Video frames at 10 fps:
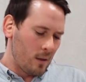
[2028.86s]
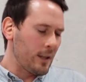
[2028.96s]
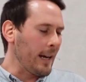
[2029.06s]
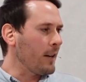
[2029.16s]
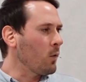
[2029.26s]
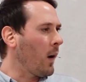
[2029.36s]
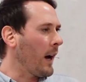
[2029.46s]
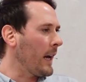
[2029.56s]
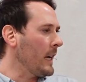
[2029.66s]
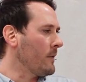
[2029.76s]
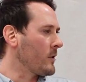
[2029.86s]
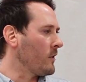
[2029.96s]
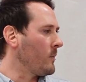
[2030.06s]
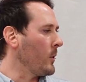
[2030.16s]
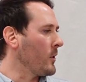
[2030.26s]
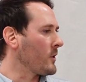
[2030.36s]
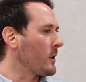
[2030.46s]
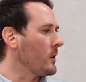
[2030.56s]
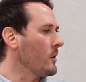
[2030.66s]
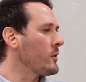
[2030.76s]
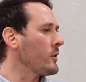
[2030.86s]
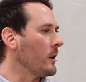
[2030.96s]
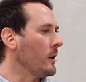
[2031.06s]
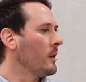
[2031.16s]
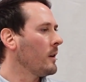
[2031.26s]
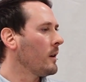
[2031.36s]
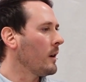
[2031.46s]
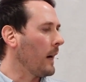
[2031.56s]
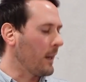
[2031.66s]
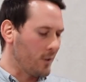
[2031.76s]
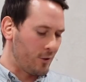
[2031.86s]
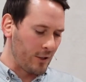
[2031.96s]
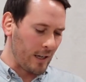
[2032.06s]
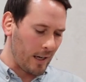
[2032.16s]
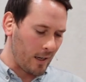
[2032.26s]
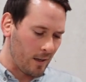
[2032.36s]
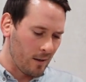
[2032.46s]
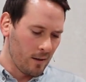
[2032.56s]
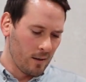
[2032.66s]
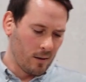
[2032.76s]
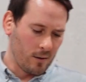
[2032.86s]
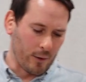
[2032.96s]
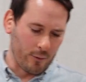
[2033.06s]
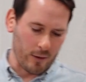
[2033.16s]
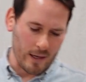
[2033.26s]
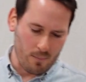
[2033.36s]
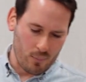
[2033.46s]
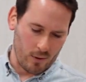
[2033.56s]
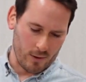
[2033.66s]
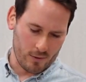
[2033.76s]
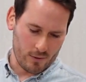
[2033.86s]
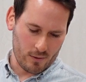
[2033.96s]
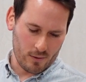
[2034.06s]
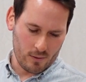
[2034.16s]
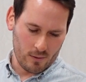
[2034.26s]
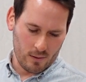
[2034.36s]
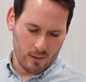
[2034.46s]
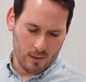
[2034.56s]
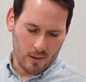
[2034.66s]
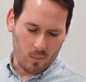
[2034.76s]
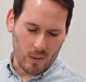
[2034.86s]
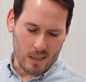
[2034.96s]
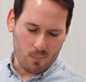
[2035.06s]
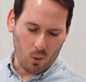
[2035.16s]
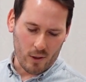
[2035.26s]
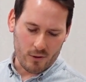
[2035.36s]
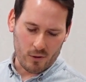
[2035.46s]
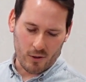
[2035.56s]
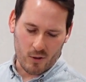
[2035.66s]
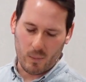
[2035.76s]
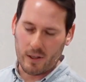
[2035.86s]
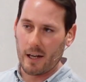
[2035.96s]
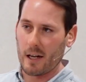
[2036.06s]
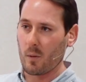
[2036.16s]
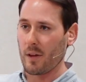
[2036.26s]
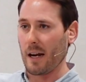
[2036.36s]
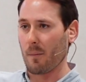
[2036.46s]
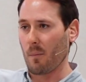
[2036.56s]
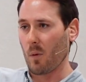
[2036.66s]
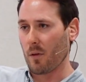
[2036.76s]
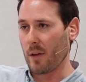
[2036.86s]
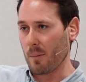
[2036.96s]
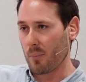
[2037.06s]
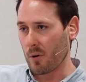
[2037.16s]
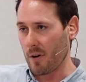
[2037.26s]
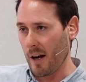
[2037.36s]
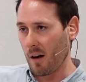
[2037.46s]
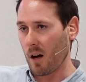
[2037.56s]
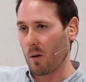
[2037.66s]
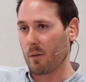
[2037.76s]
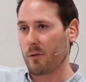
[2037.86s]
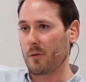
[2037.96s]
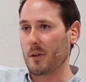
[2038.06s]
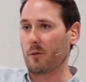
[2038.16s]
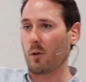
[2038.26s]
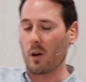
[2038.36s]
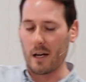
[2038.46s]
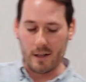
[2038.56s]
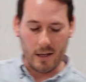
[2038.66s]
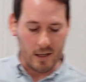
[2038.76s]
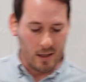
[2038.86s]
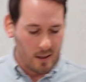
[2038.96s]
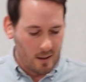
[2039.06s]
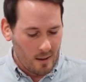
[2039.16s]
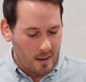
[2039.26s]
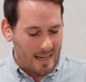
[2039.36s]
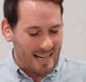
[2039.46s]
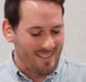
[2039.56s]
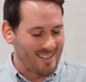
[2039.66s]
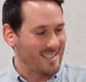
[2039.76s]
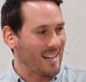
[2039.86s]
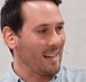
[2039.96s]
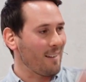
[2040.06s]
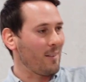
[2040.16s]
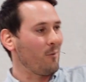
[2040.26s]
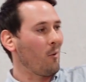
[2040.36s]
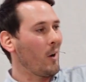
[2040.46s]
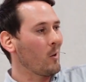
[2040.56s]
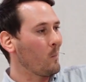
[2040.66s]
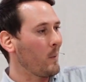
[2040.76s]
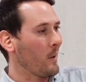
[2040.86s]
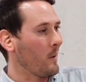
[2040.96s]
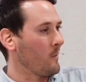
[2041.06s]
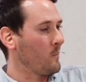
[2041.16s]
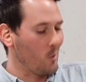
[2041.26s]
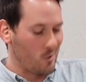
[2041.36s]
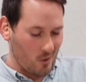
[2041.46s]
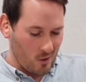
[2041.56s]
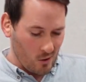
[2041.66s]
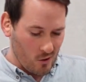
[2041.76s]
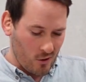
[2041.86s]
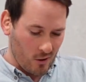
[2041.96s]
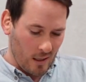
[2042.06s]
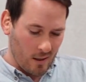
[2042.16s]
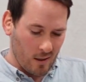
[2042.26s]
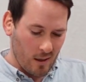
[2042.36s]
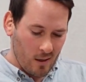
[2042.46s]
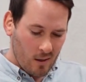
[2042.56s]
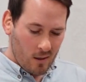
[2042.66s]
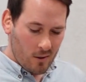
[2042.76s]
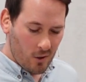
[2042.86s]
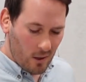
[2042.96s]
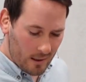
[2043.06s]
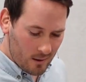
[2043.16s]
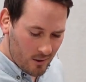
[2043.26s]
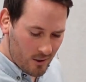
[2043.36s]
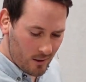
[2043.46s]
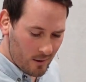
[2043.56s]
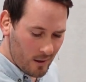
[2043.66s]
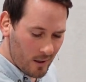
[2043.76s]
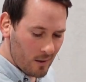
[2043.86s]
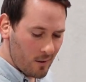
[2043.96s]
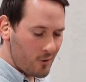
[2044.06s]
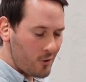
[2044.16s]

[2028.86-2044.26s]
10 waves of persecution under 10 different emperors. Many point to this beginning with Emperor Nero in 54 AD, and the 10th, the final period of persecution under Diocletian in